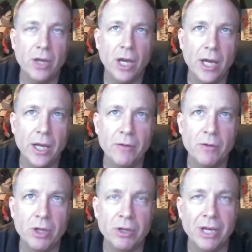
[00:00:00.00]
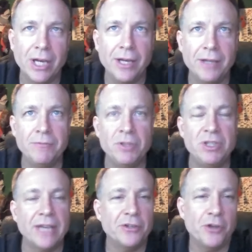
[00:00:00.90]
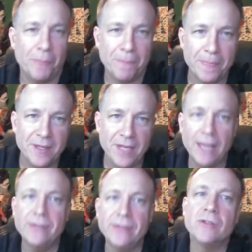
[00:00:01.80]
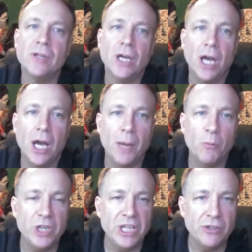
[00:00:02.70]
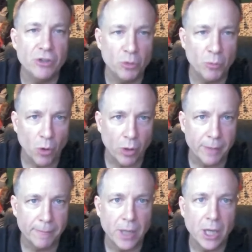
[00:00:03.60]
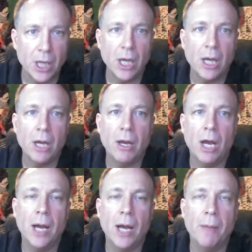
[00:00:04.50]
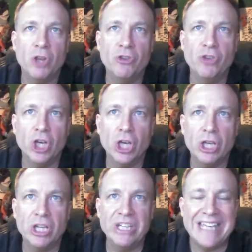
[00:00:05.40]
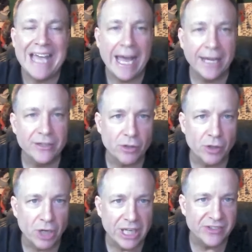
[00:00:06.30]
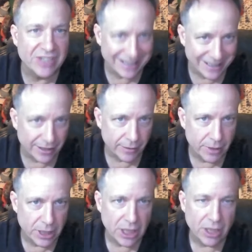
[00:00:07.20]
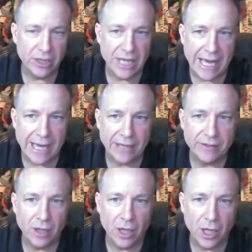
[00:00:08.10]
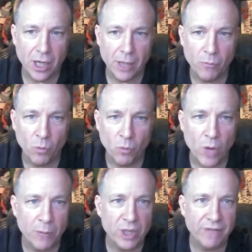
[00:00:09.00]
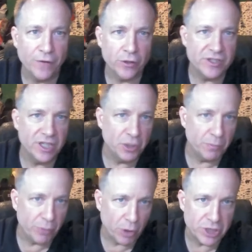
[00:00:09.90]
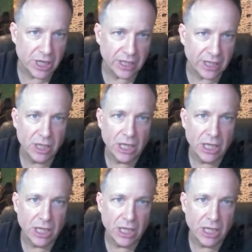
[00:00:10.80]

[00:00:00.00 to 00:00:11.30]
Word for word: uh, uh, yes, no, yes. Um, we need to do more. Um, the, the answer is clear that um, when we first did the project,